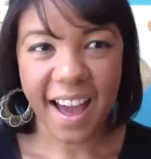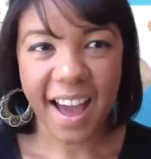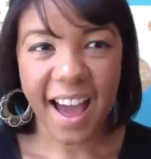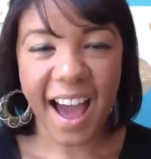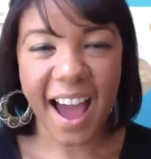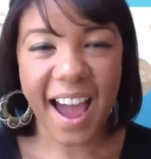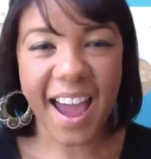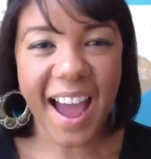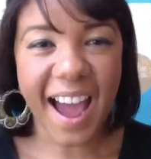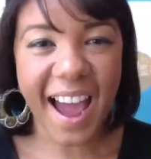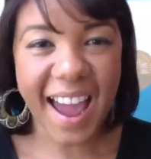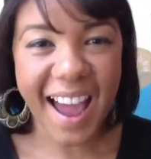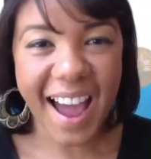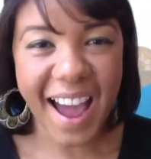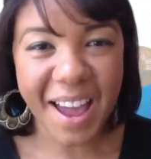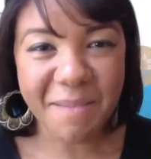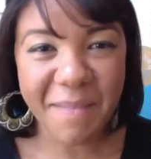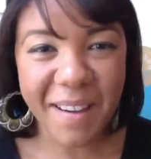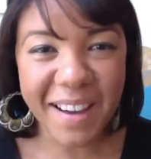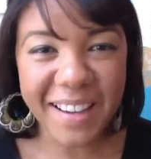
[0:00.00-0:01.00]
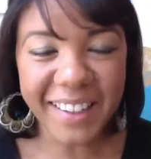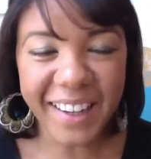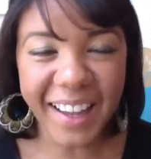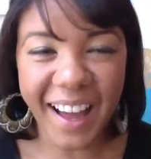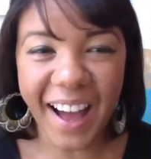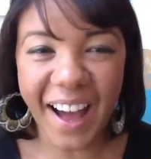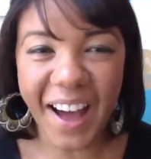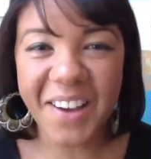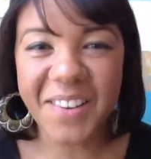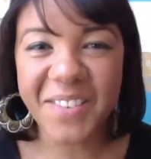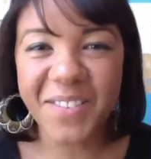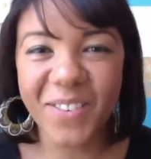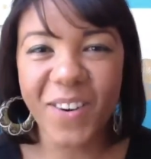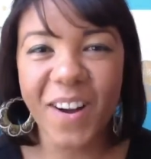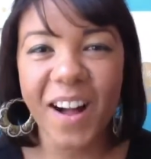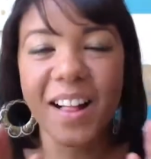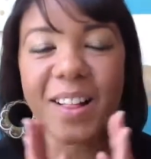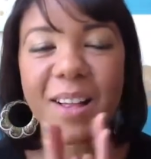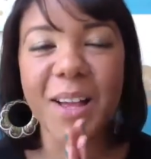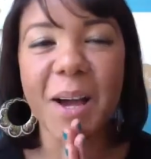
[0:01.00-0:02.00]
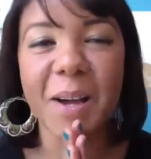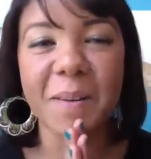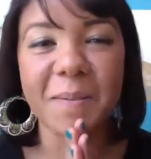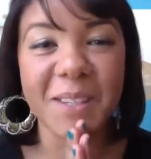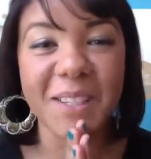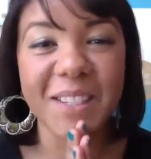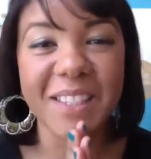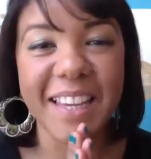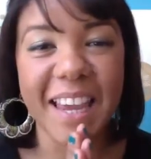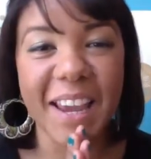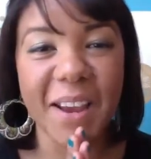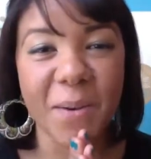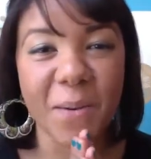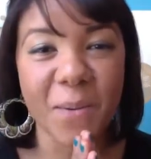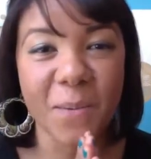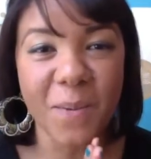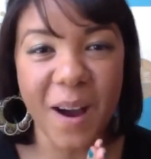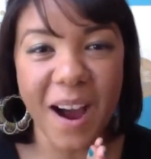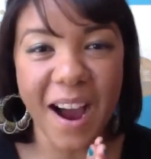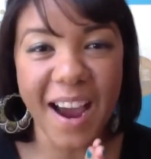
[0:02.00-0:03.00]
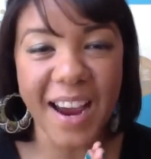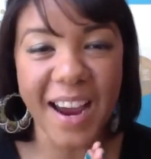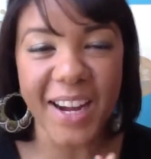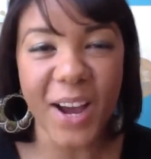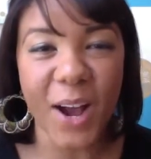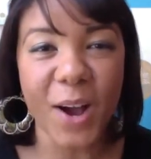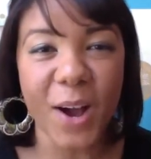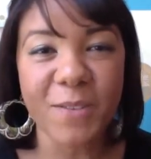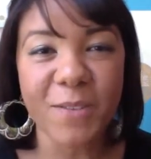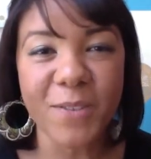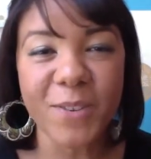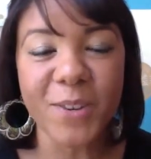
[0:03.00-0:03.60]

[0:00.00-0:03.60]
Hi, my love. Welcome to day one of